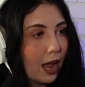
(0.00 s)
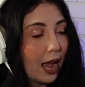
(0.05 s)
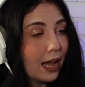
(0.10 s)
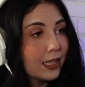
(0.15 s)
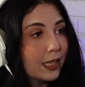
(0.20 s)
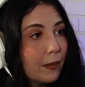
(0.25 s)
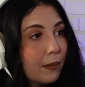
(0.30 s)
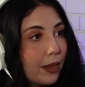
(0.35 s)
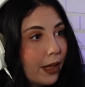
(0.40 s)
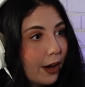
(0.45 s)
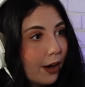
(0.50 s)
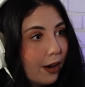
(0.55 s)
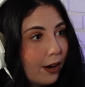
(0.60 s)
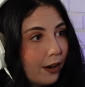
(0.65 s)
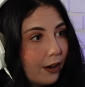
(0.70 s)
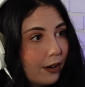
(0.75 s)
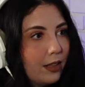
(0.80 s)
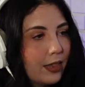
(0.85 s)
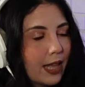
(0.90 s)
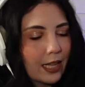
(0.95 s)
as I'm there.
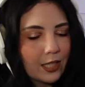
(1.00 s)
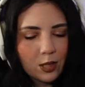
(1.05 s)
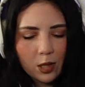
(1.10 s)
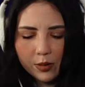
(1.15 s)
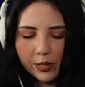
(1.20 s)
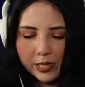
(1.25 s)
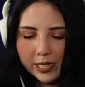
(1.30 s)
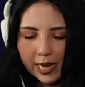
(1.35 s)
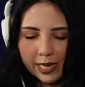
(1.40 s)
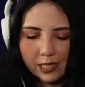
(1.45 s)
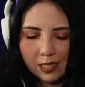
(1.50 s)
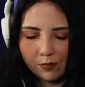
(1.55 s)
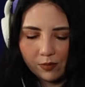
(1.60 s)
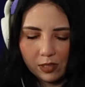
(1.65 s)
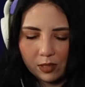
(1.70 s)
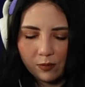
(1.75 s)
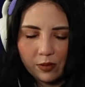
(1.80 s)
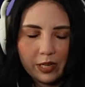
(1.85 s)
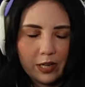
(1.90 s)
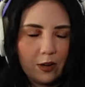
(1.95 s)
That's not the test of
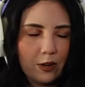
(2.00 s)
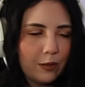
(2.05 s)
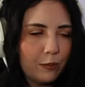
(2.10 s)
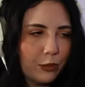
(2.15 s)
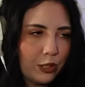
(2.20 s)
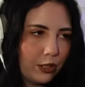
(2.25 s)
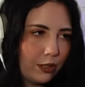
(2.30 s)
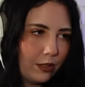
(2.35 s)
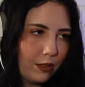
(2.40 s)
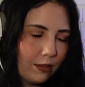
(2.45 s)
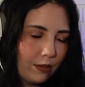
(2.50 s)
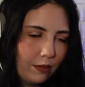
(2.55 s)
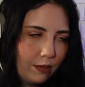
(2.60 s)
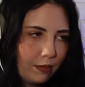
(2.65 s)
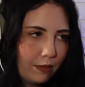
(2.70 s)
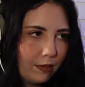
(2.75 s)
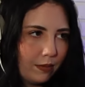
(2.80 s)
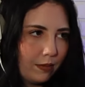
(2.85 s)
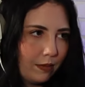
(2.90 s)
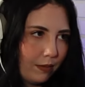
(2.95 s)
this video. I'm just
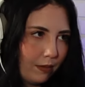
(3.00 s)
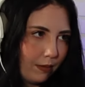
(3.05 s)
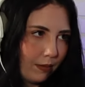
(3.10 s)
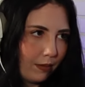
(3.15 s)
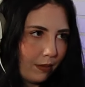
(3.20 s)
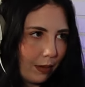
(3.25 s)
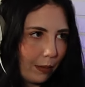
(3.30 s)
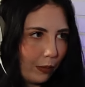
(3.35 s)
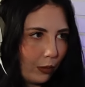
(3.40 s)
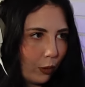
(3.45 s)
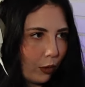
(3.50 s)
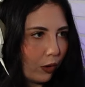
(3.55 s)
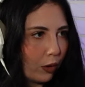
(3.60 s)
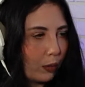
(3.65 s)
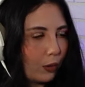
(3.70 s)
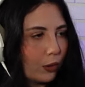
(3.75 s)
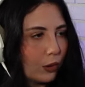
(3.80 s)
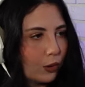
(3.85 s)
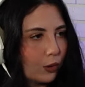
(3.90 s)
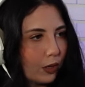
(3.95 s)
going to a
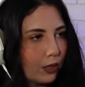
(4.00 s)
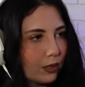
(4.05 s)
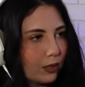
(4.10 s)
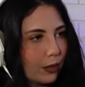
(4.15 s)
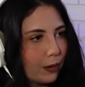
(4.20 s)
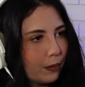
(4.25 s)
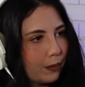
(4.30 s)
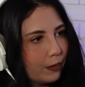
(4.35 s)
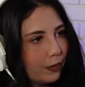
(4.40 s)
bookstore, so